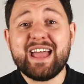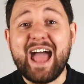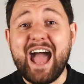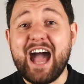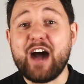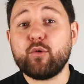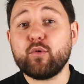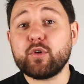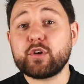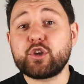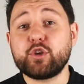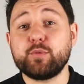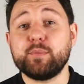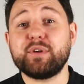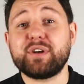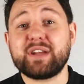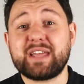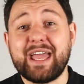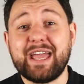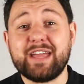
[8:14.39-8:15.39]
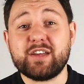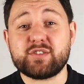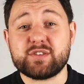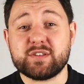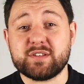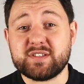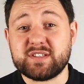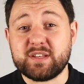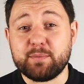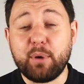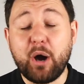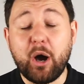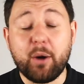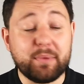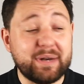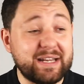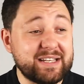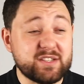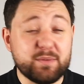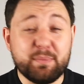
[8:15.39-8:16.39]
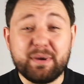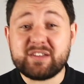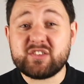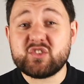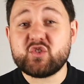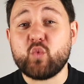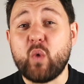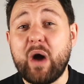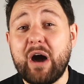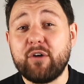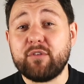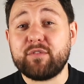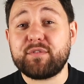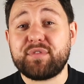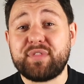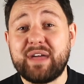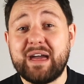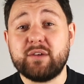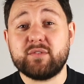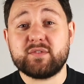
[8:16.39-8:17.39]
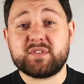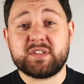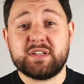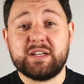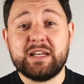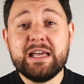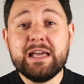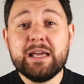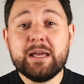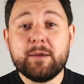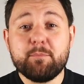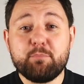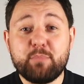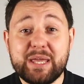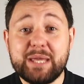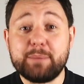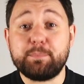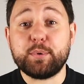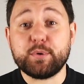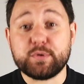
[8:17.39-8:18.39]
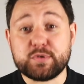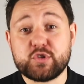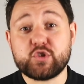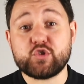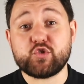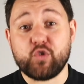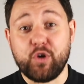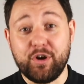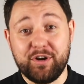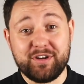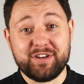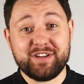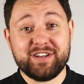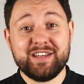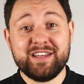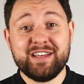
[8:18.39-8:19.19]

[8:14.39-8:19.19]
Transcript: our communications department is about 12,000 people strong.